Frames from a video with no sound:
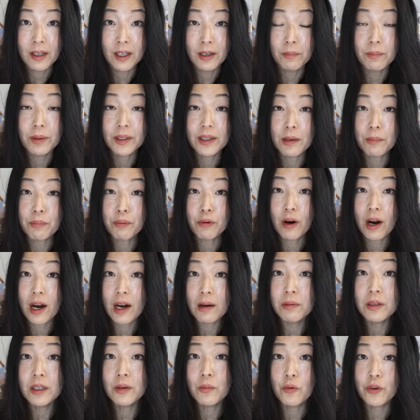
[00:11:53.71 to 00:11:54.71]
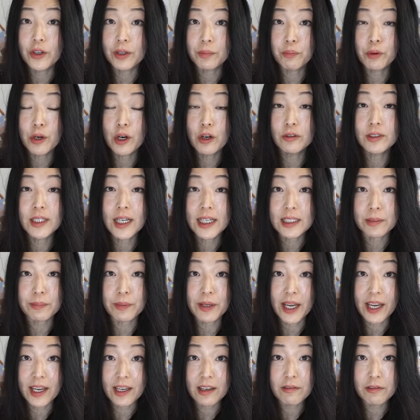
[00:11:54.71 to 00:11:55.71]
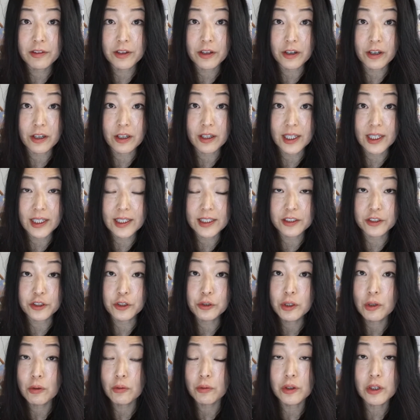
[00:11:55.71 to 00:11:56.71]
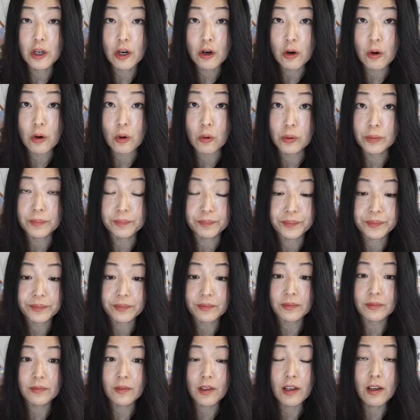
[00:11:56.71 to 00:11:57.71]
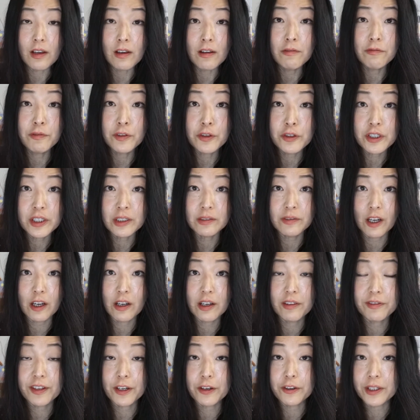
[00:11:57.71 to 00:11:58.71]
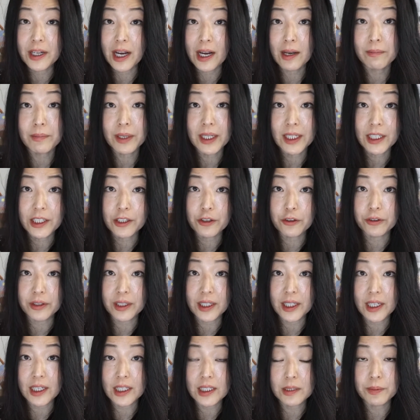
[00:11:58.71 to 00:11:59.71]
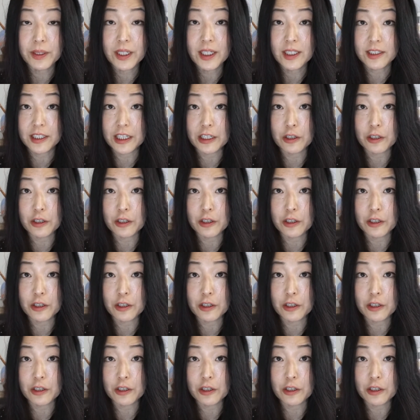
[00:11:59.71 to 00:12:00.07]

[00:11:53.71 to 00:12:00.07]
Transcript: But the problem with protest behavior is you don't know, first of all, if they're not meeting your needs because they